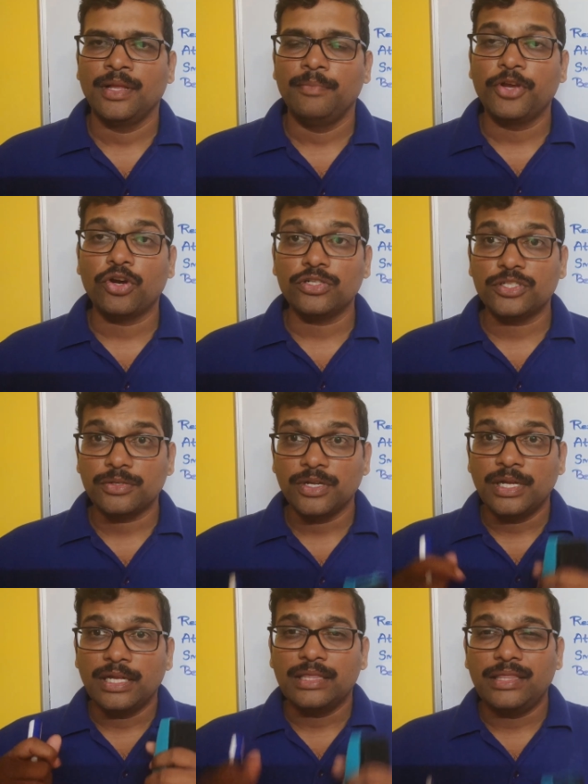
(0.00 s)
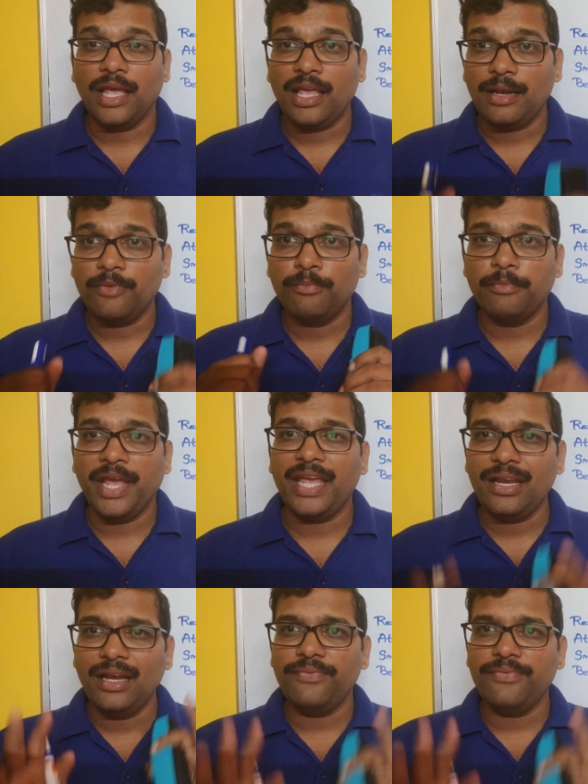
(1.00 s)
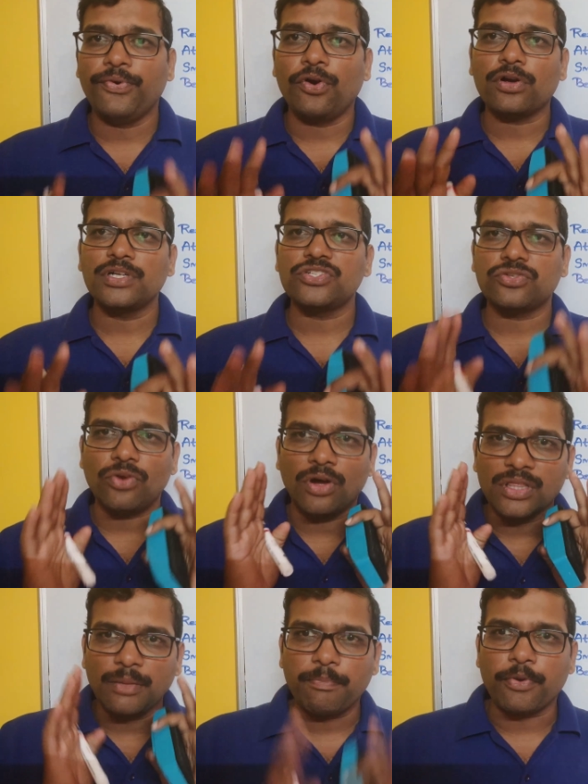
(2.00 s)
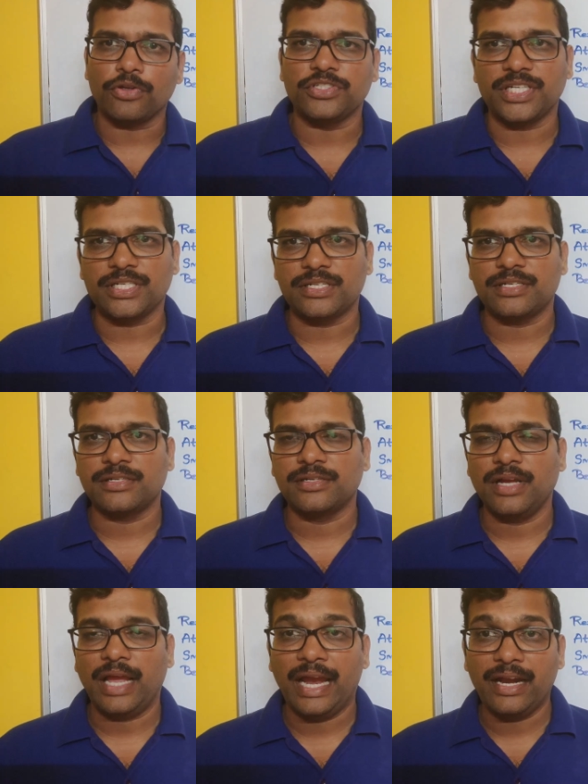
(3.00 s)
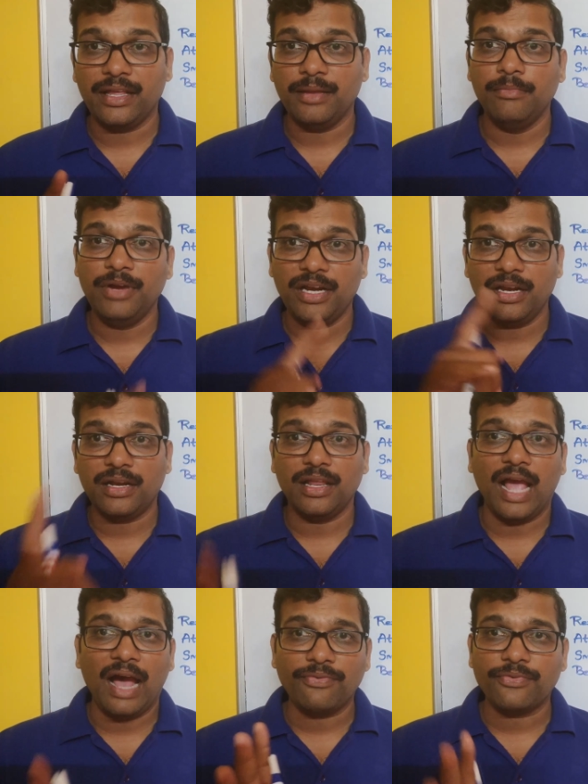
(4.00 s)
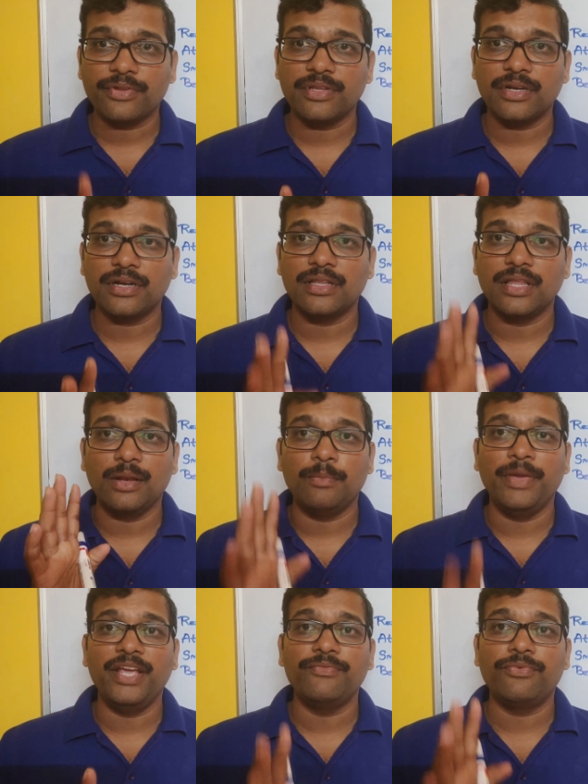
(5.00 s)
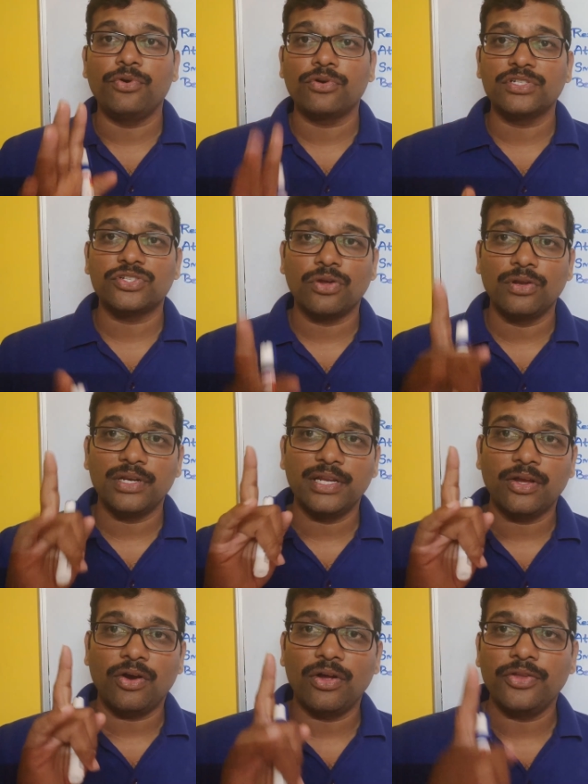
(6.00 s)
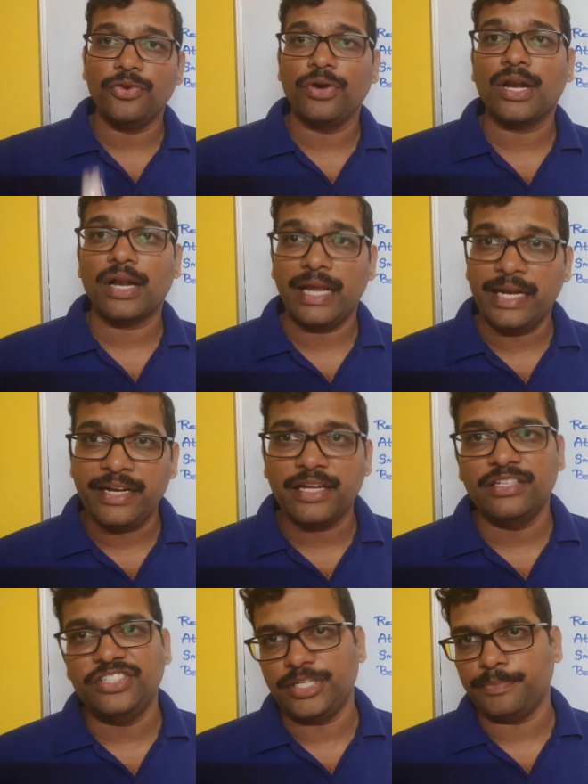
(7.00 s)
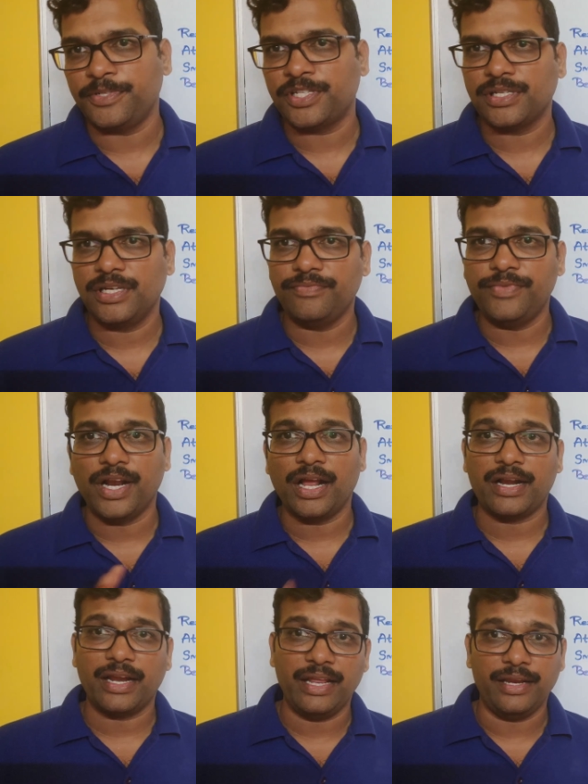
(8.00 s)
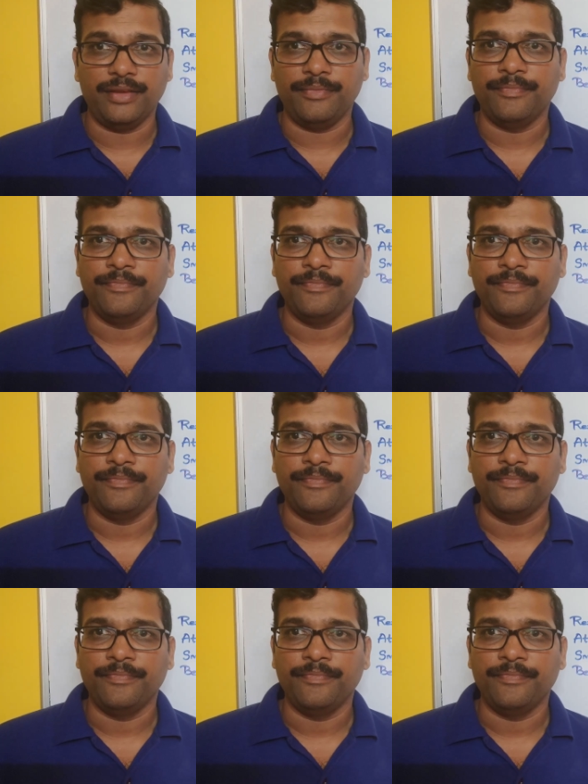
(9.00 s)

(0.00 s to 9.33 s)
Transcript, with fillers: because they'll mainly focus on the projects, and immediately after that they'll main focus on your internships if there are any.